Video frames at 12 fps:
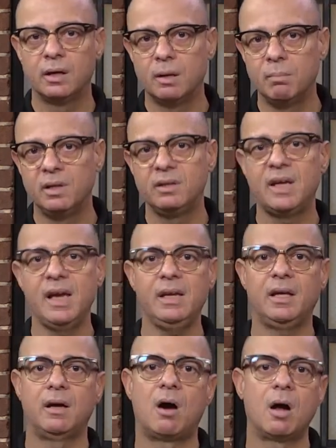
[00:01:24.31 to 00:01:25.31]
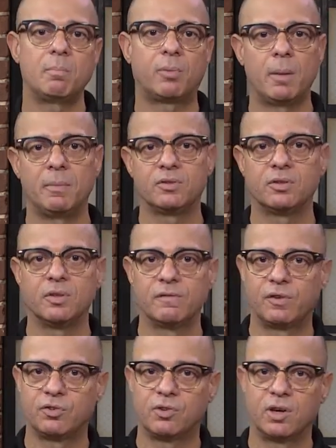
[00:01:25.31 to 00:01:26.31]
and maintaining on-premises
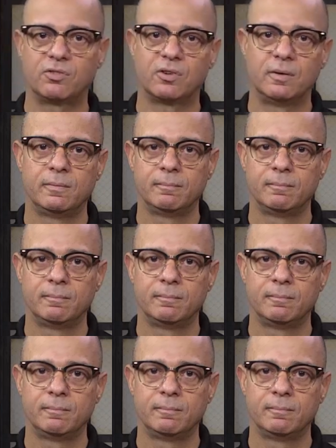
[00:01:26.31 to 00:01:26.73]
infrastructure.